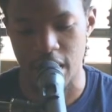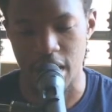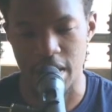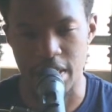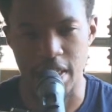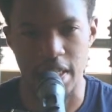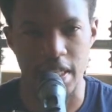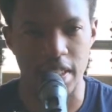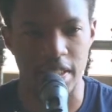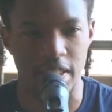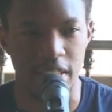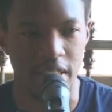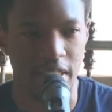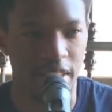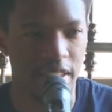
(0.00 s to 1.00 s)
in
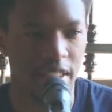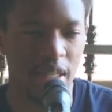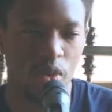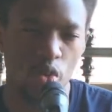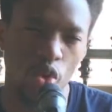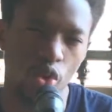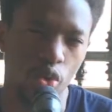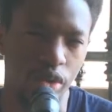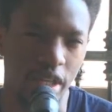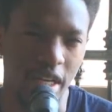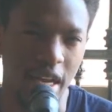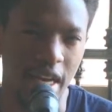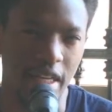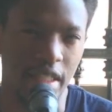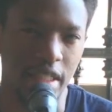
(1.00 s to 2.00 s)
Ecclesiastes that woe to the
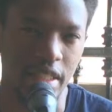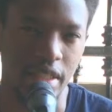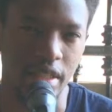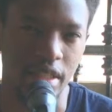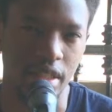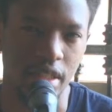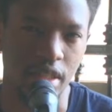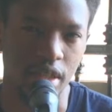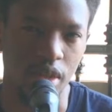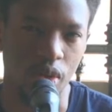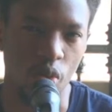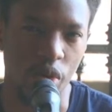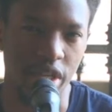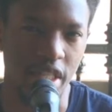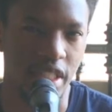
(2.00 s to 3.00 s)
land
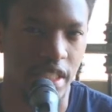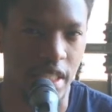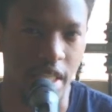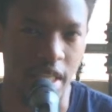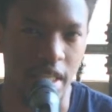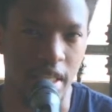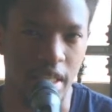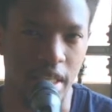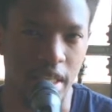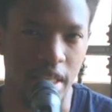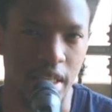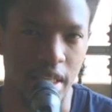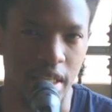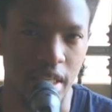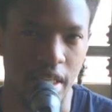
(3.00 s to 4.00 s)
when its king
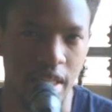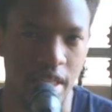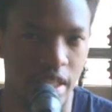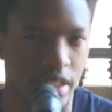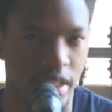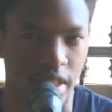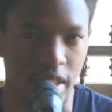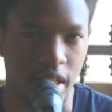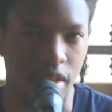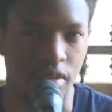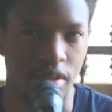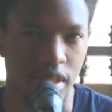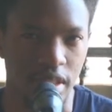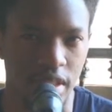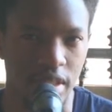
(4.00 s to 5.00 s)
is a
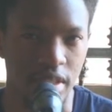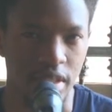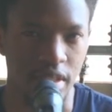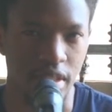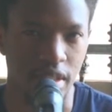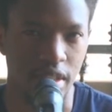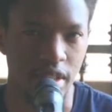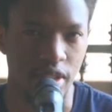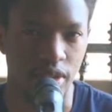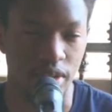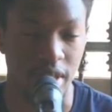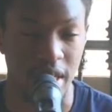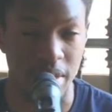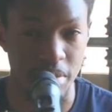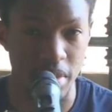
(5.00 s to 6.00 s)
servant. So
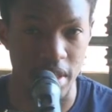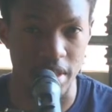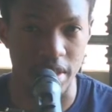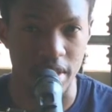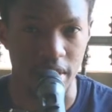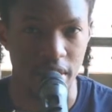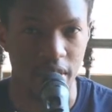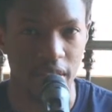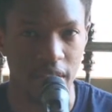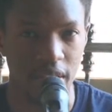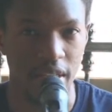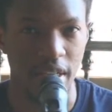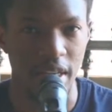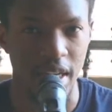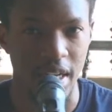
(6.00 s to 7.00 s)
that means
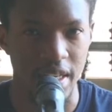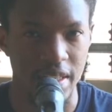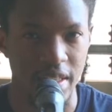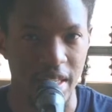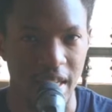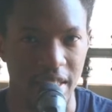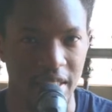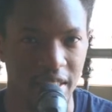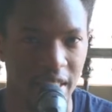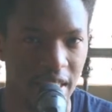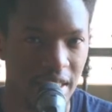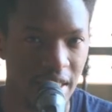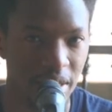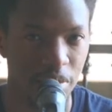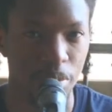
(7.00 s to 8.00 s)
there are
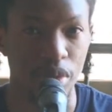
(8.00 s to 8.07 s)
certain